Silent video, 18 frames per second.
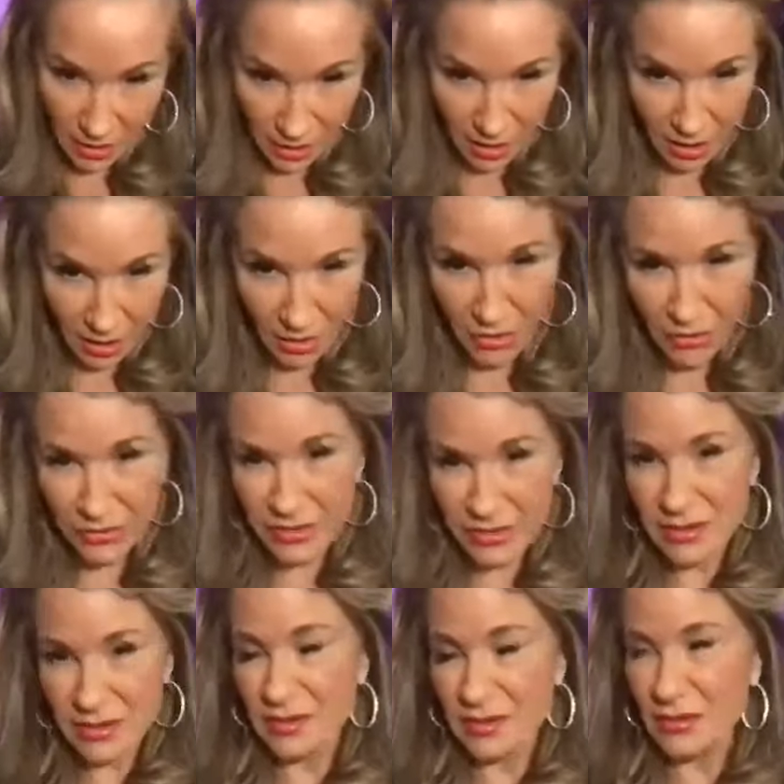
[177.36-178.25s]
"Oh,
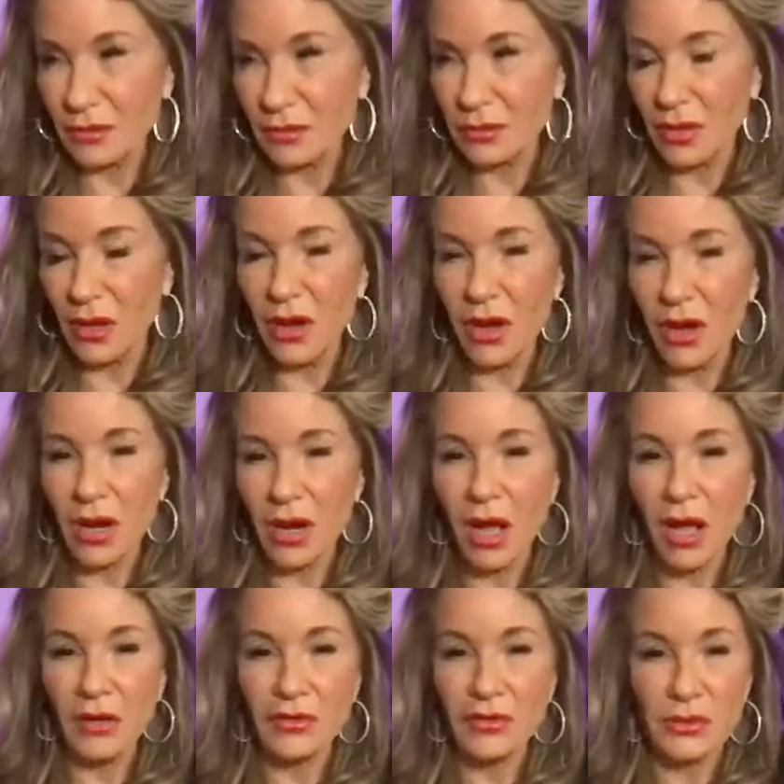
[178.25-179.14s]
this is so long.
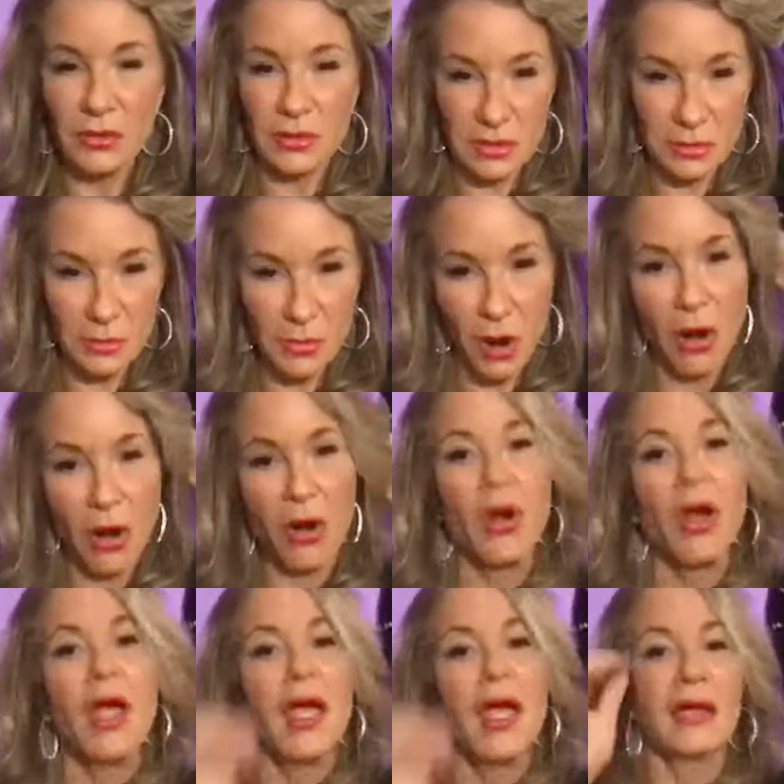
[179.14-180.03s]
I'll do it tomorrow
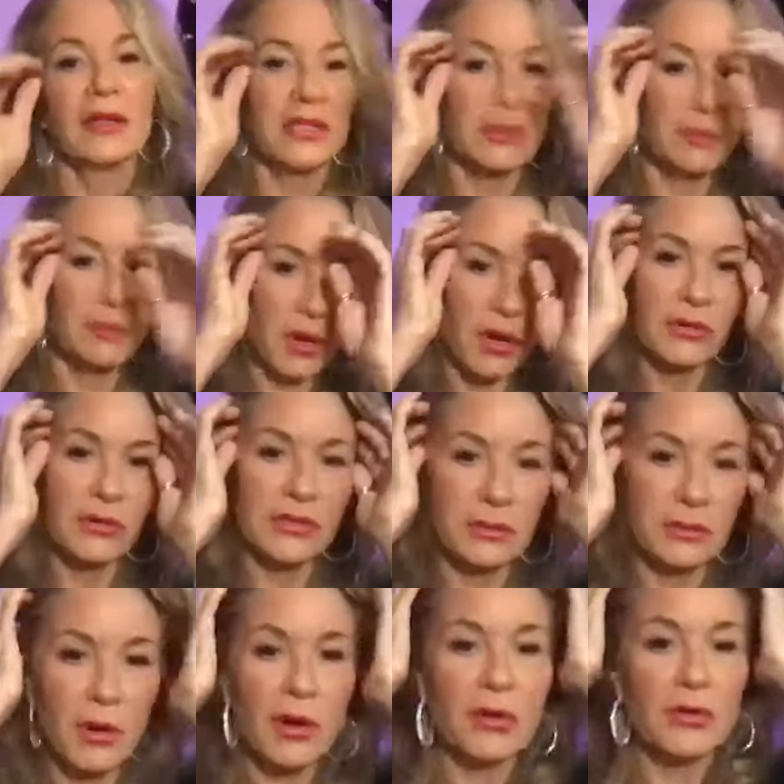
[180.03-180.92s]
and tomorrow and
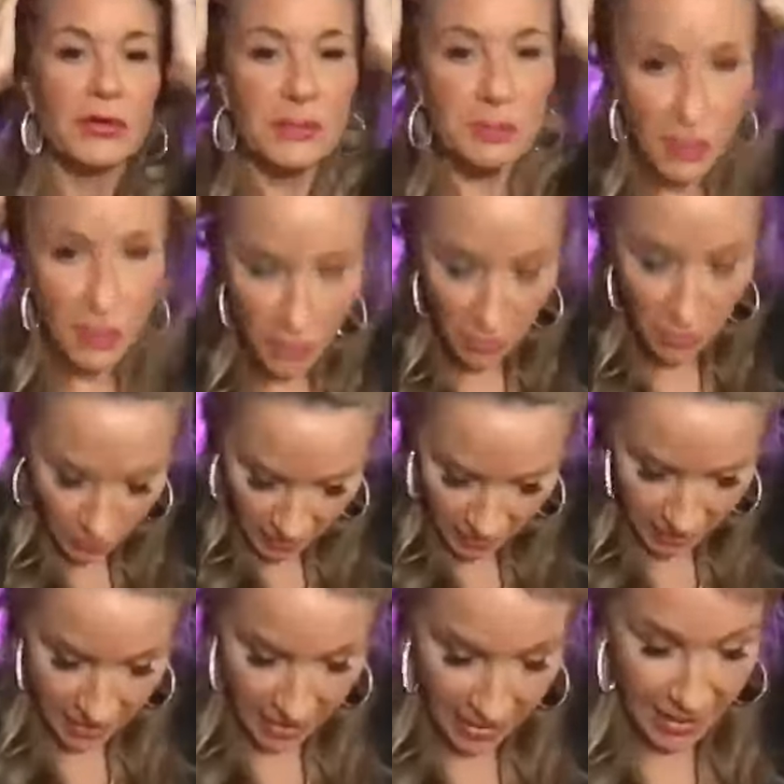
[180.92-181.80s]
tomorrow and tomorrow."
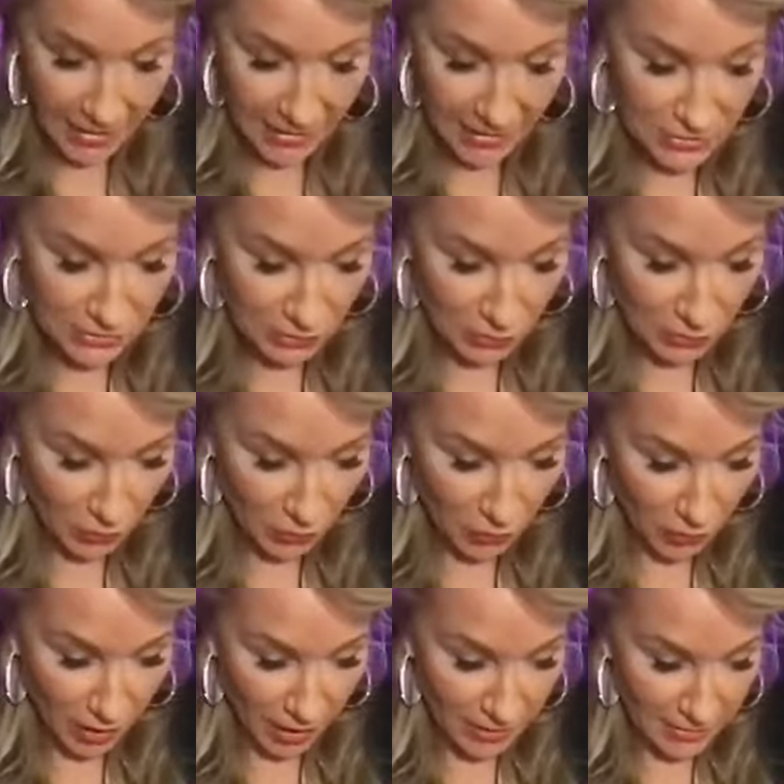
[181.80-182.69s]
And
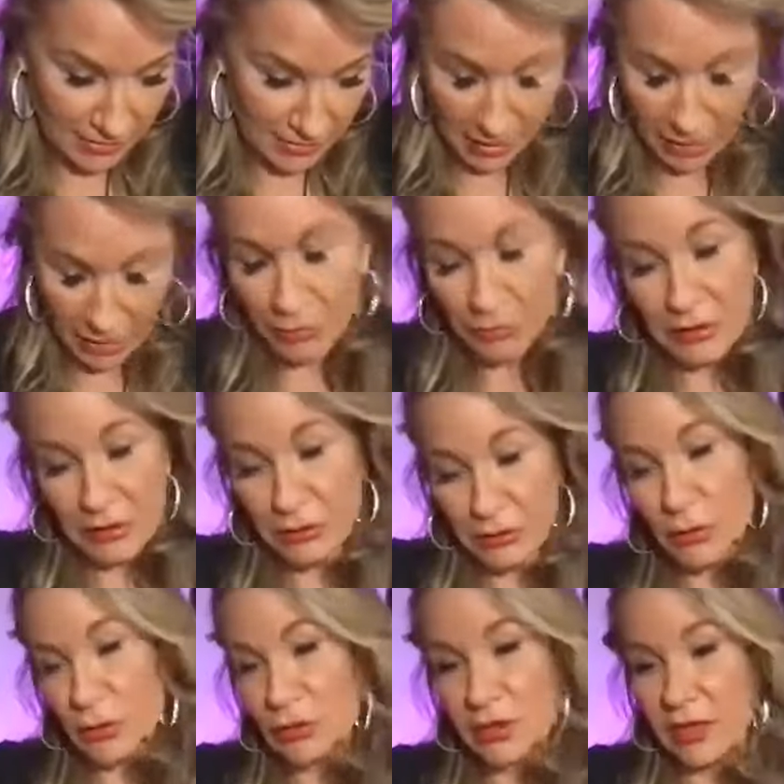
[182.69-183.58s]
so I only
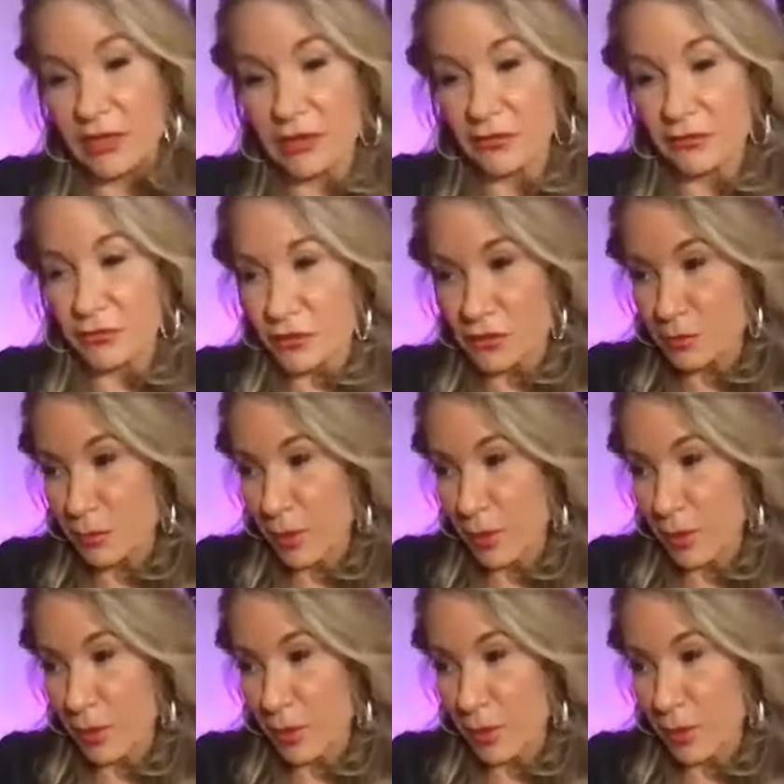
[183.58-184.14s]
learned like the first